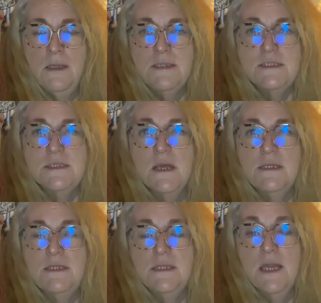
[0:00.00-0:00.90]
I
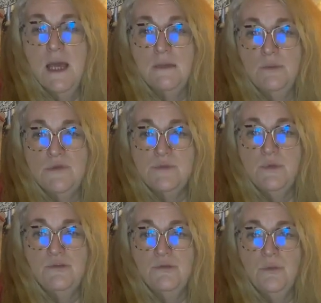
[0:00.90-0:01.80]
decided that was
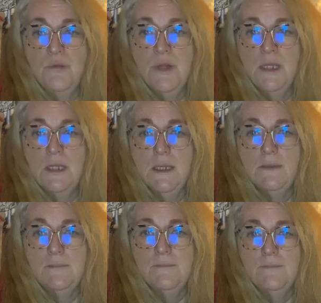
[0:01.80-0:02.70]
wishful thinking.